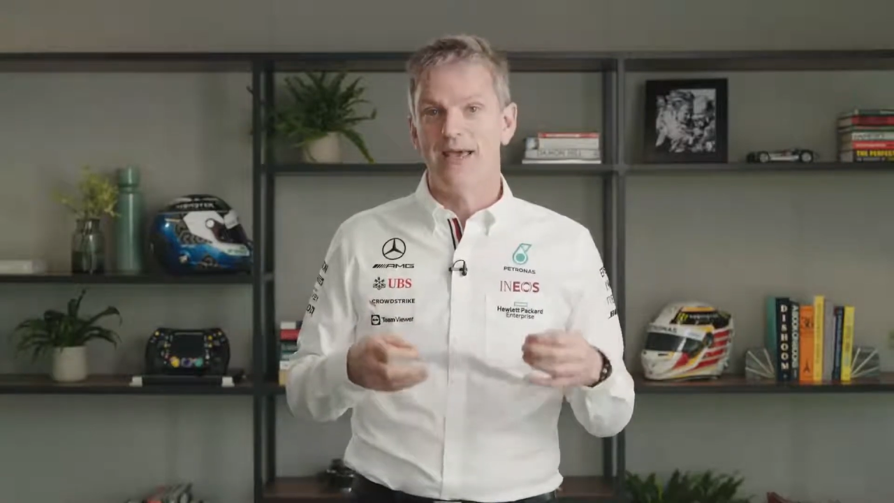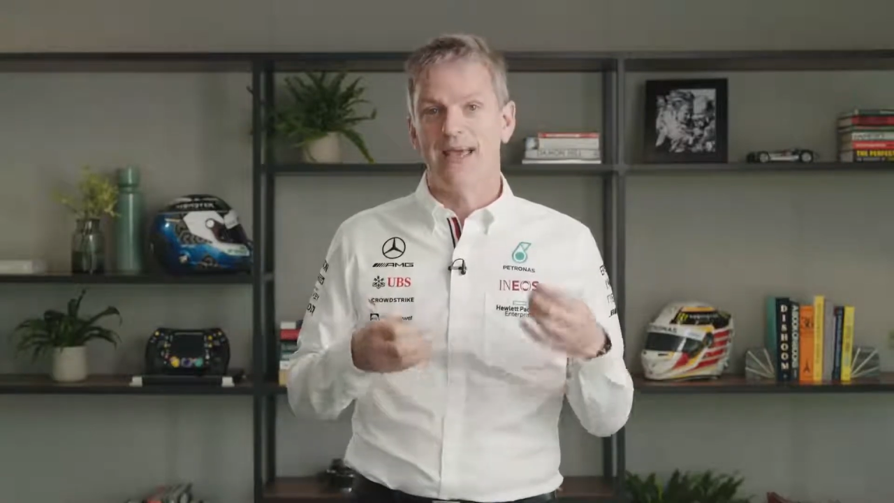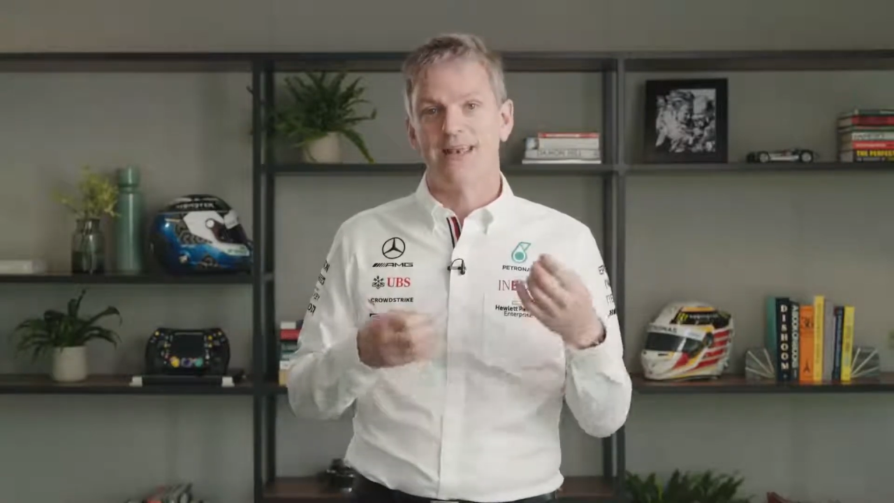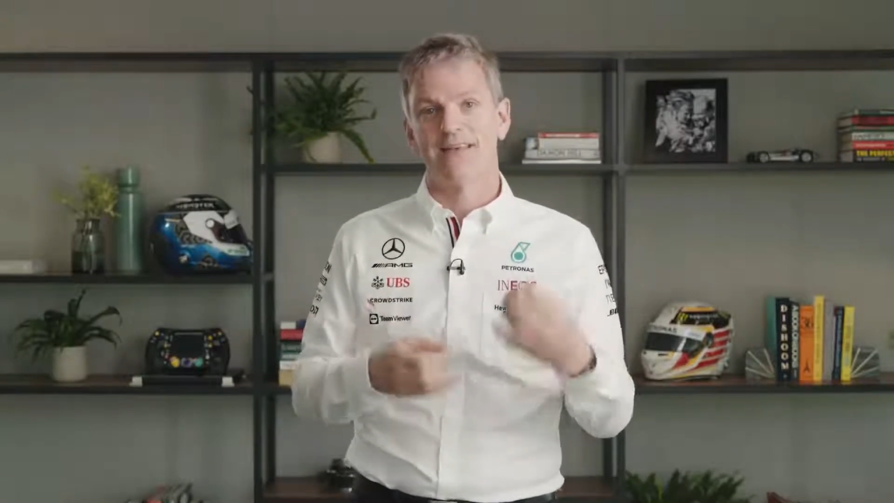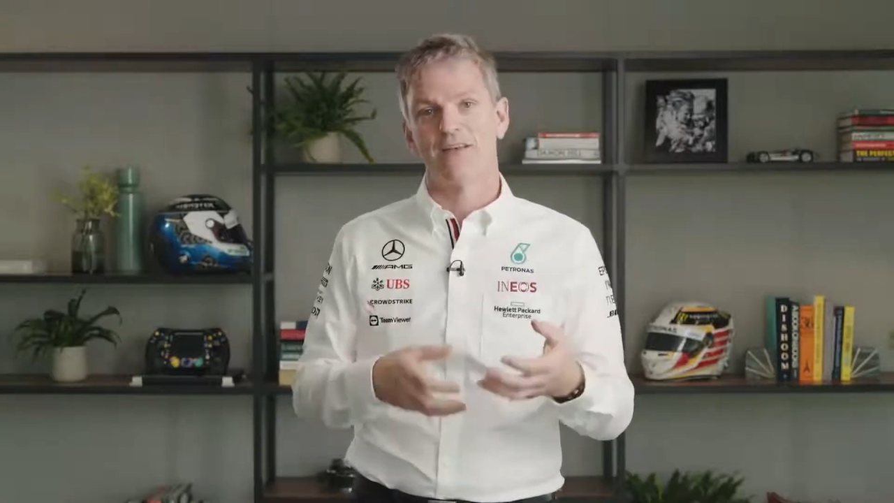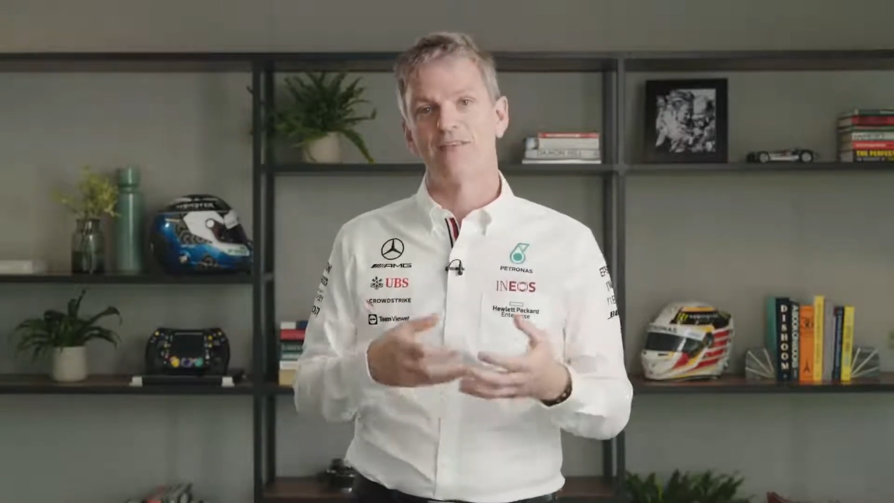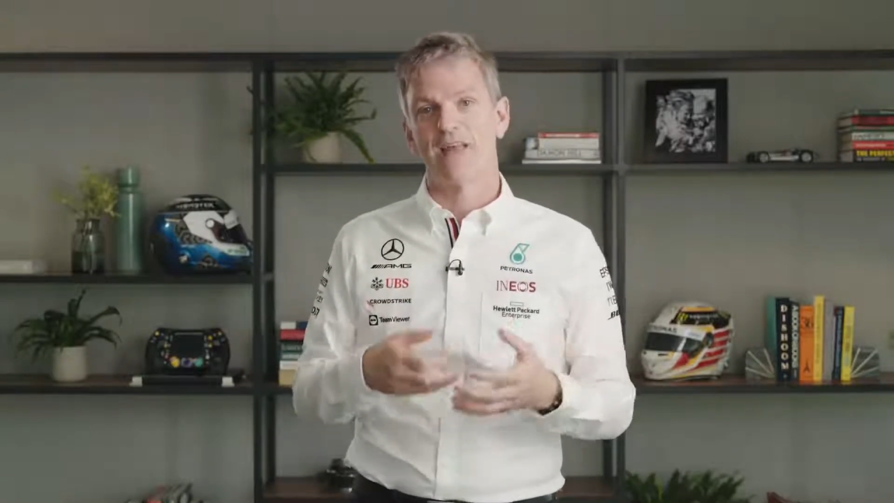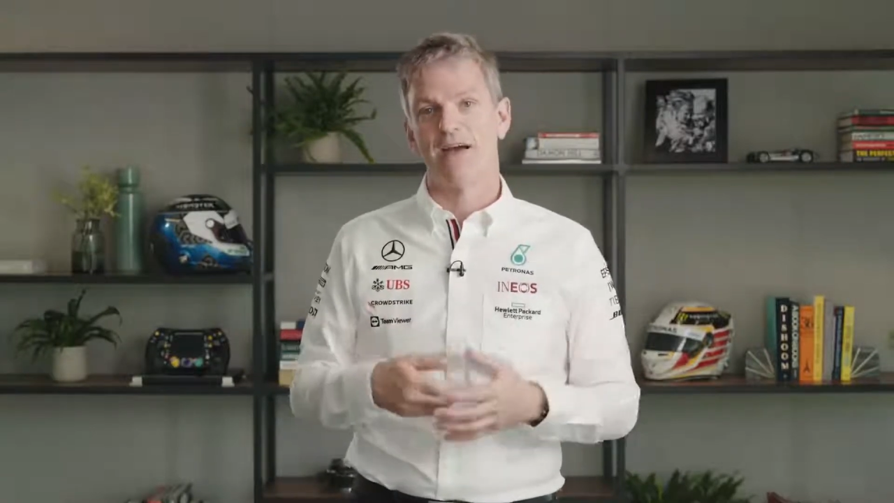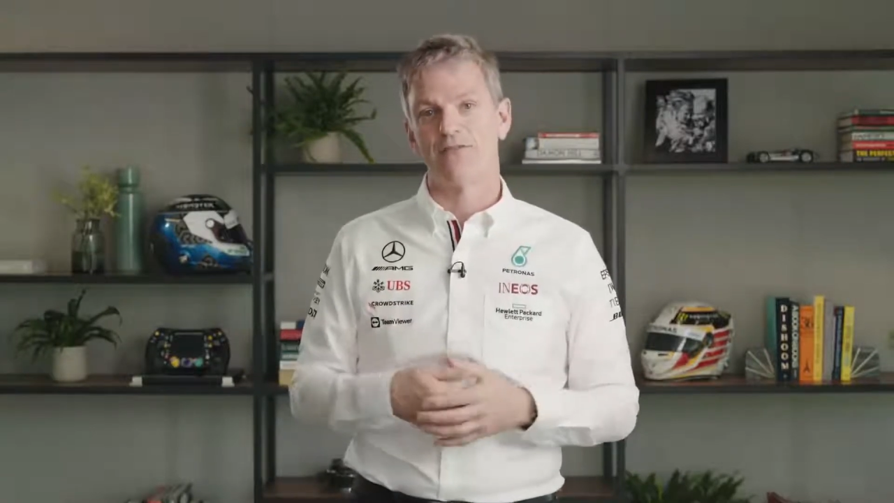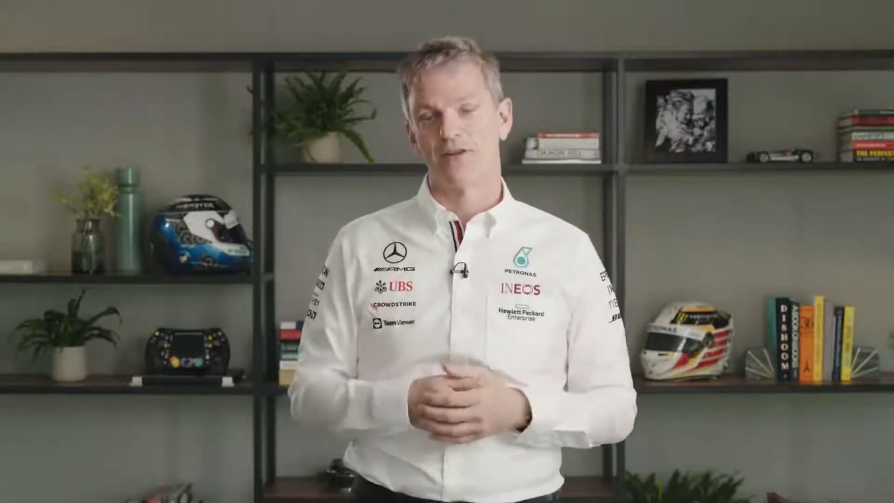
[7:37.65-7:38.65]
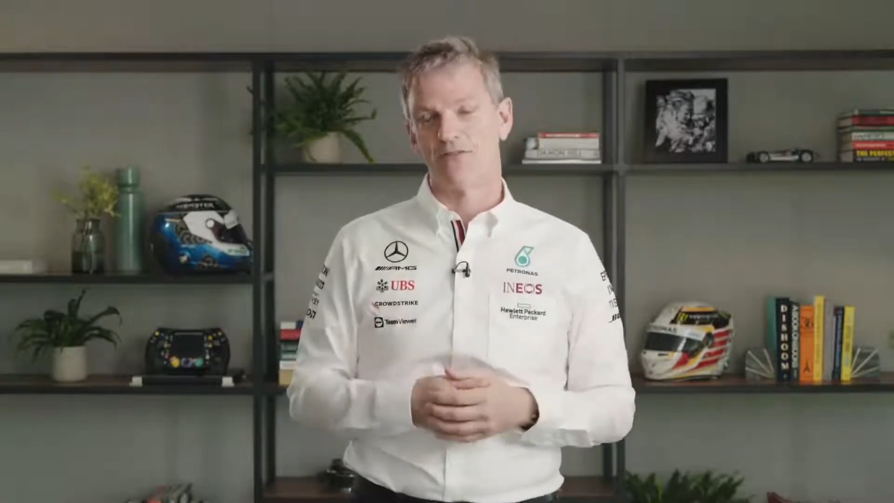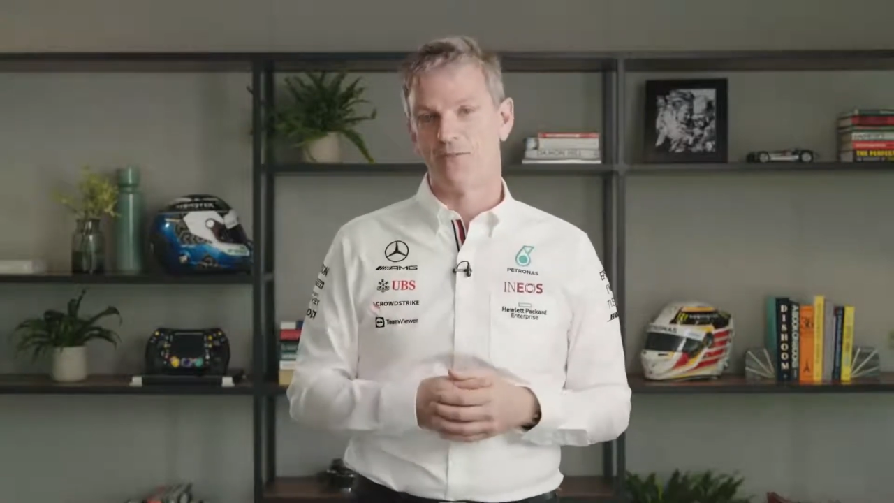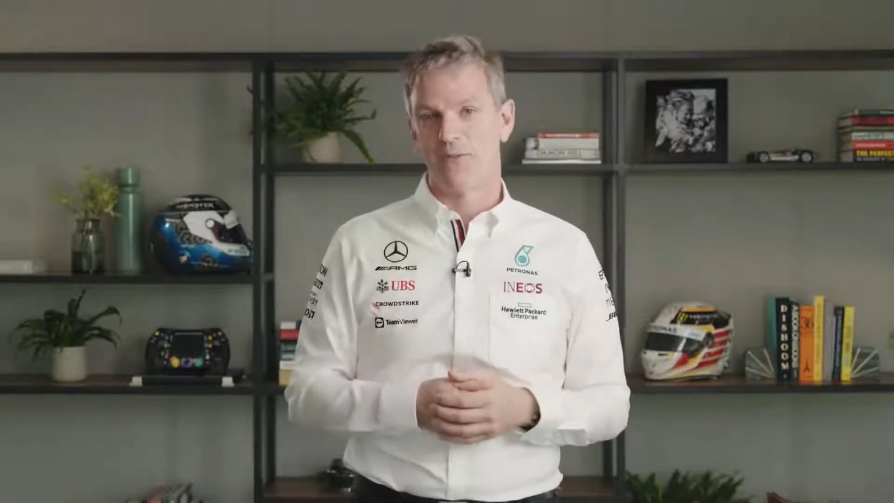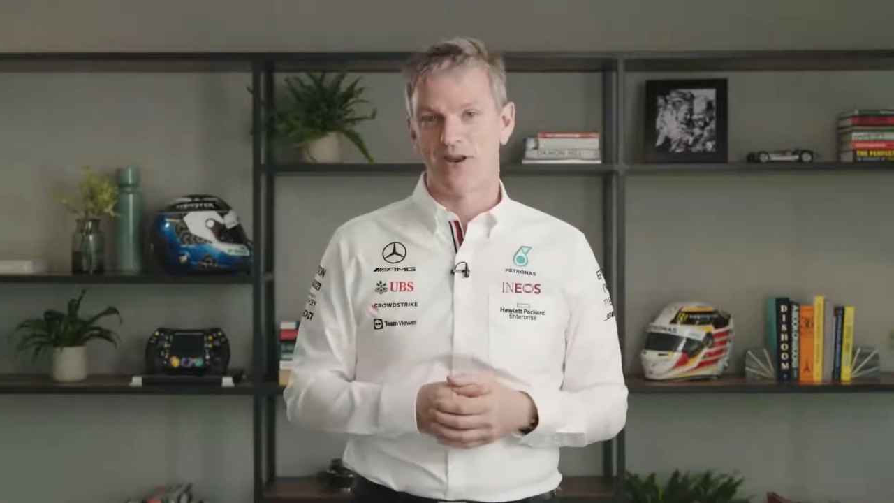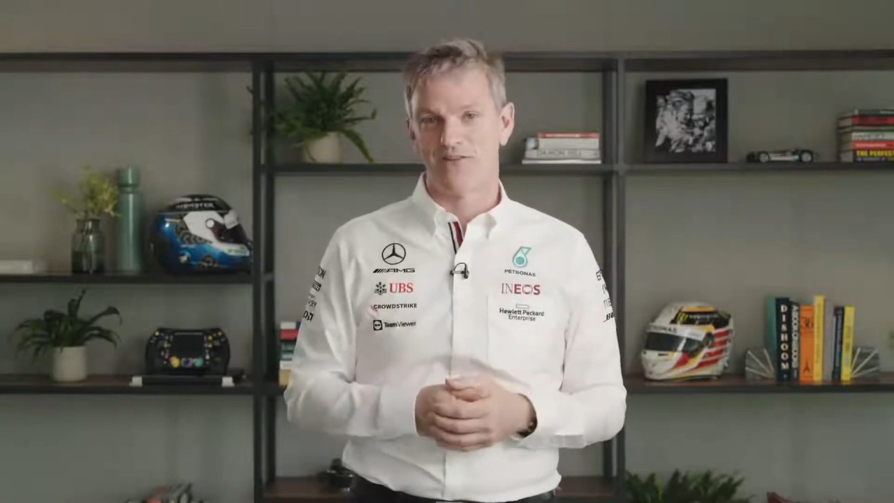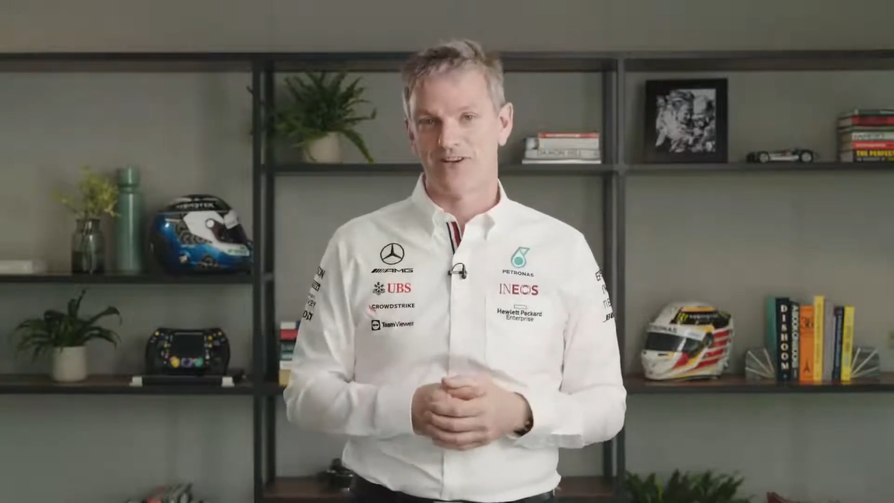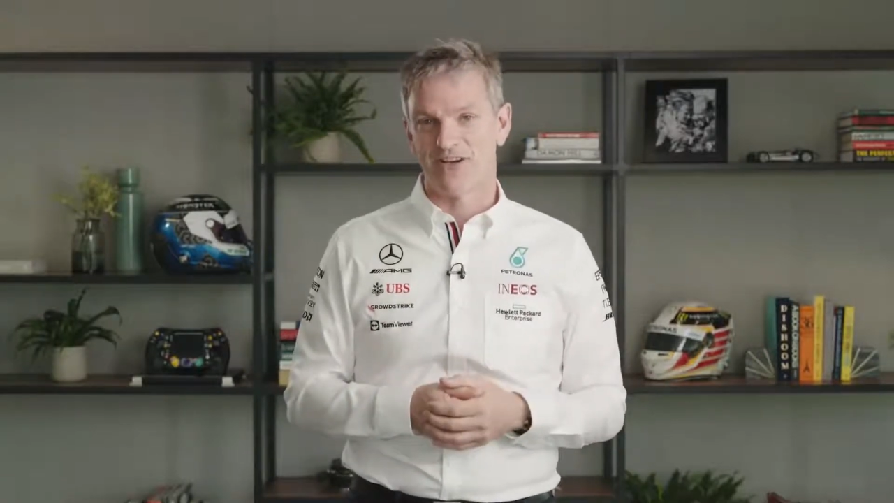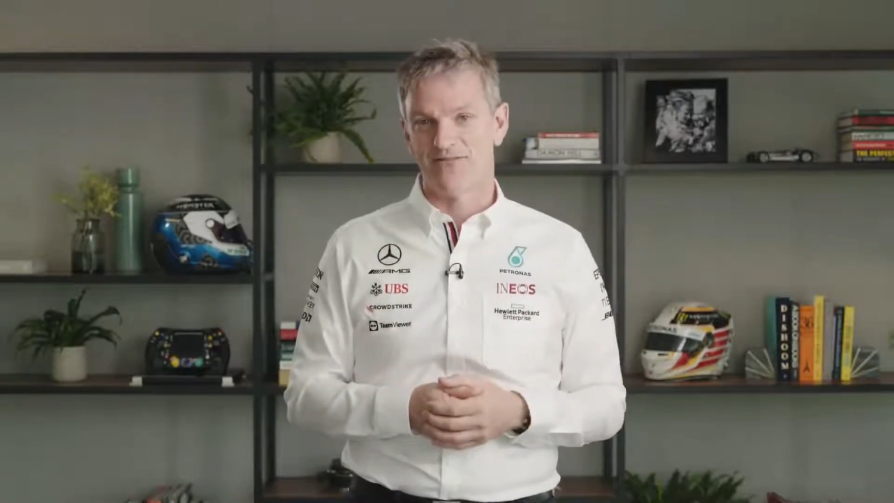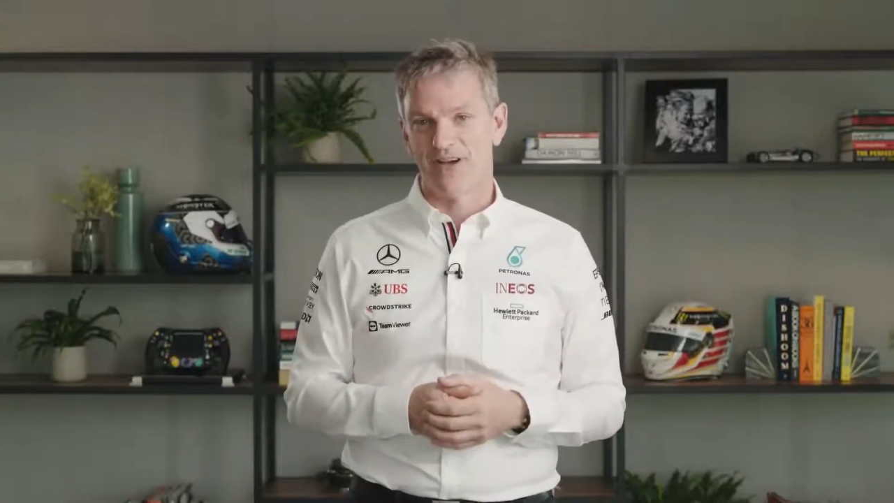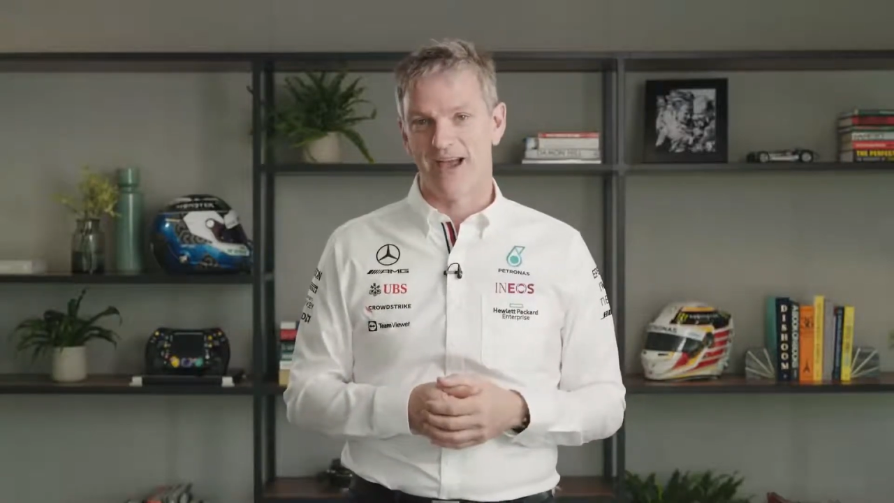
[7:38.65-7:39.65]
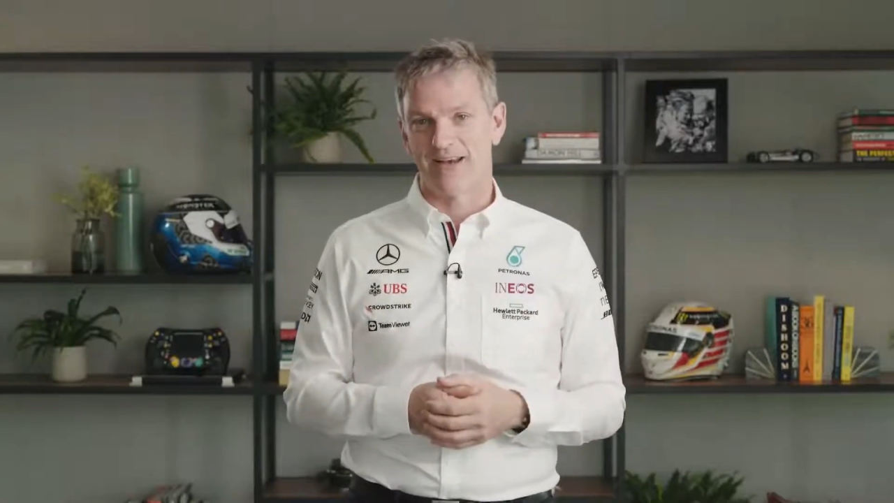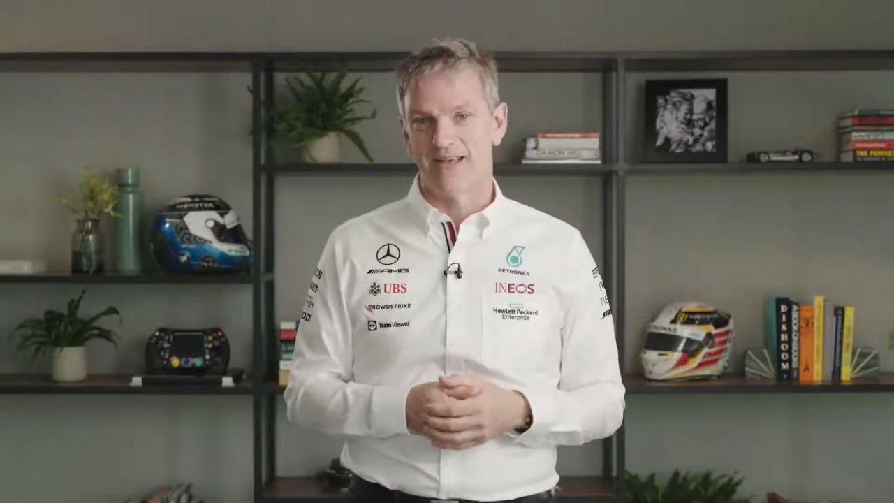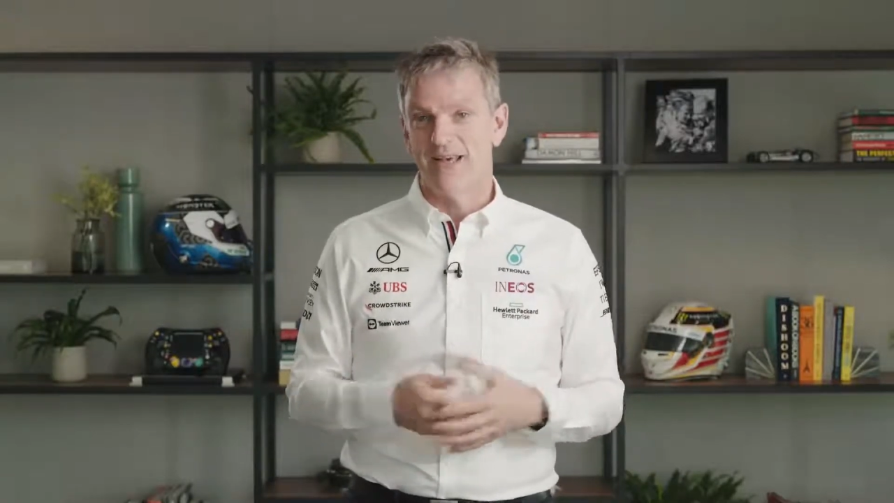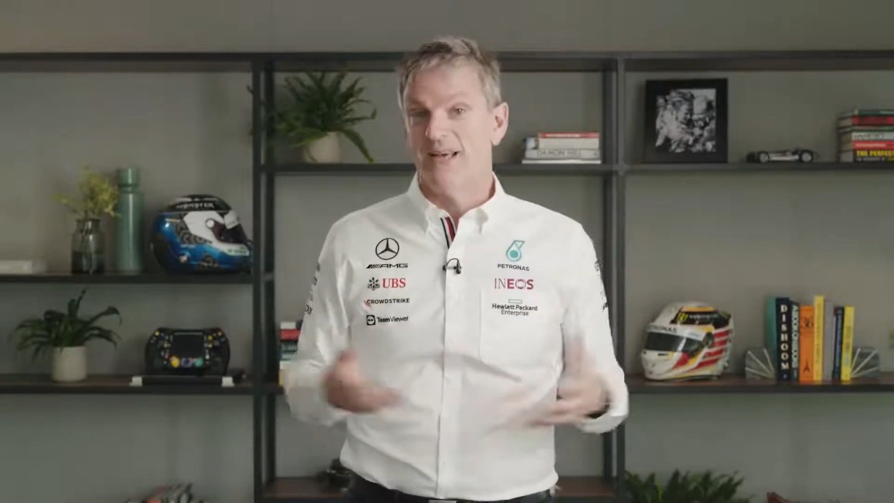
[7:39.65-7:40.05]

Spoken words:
it doesn't have such a punishing effect.